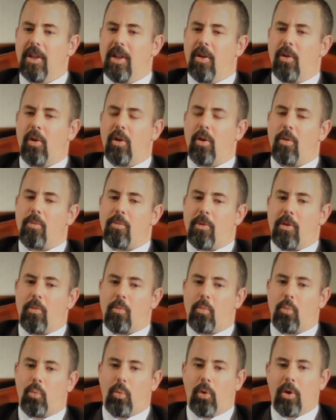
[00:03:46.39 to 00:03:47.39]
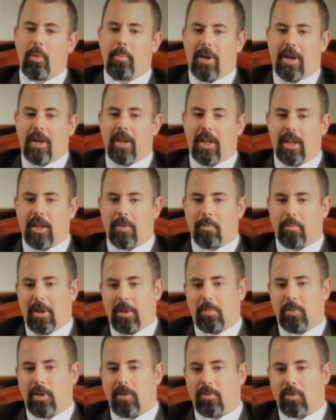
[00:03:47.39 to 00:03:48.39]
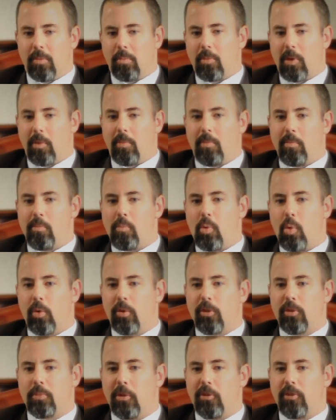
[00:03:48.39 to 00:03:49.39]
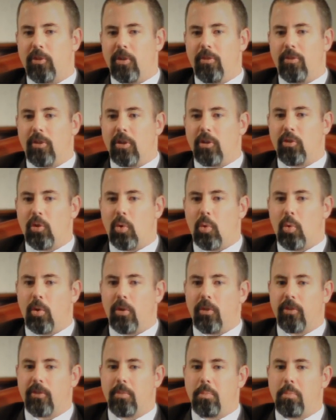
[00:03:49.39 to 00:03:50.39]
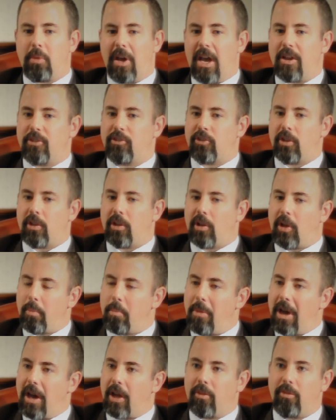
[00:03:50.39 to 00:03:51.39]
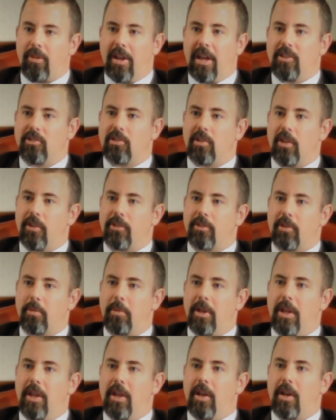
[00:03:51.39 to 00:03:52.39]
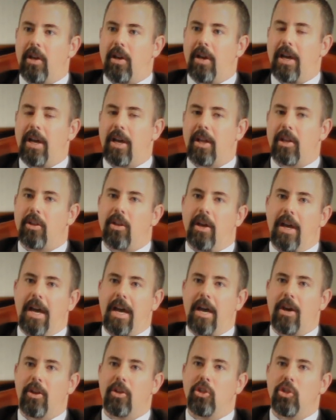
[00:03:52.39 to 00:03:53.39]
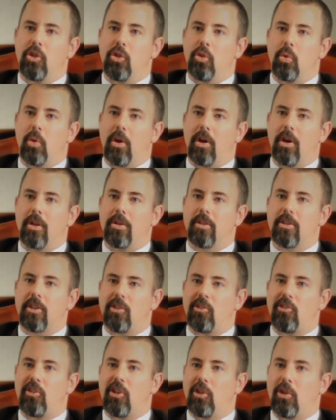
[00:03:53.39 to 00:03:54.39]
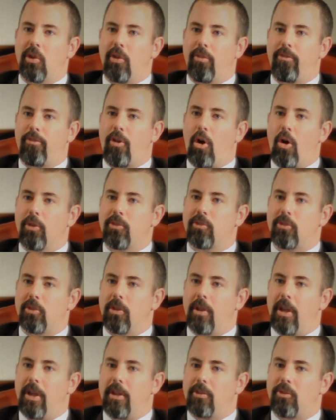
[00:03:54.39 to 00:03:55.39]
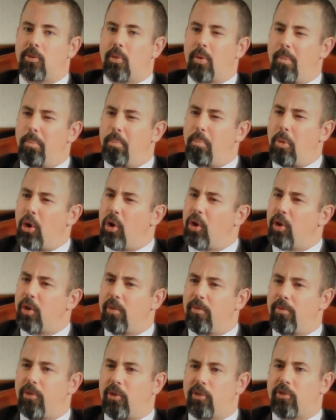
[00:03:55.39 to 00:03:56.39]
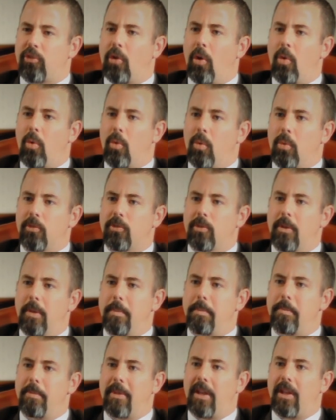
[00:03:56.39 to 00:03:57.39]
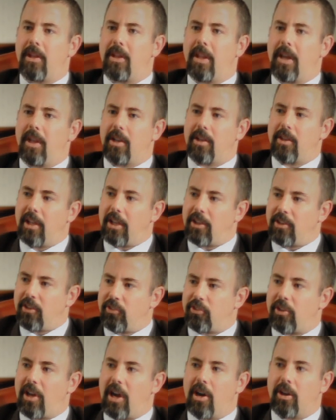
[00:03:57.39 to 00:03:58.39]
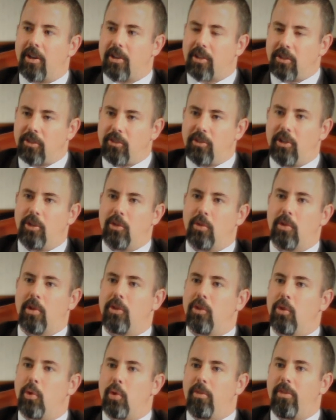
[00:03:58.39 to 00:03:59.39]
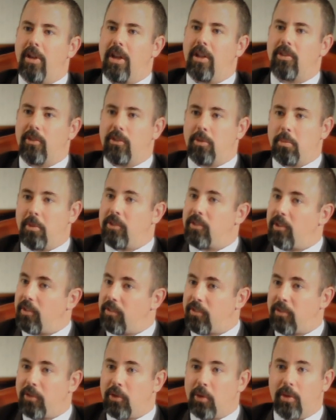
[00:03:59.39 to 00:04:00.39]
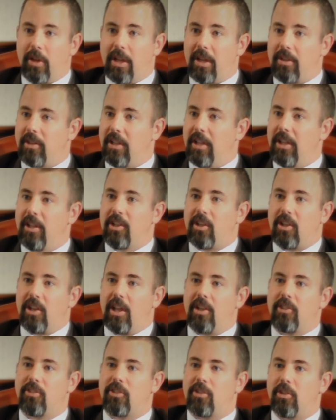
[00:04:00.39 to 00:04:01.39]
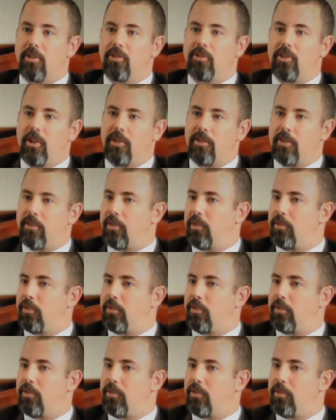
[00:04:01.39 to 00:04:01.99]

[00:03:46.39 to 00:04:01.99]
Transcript: Well, what about maybe even more specific towards passion about evangelism? How do you continue to foster that sort of burden for souls and that desire to continually do evangelism? Is it still that connection to Jesus?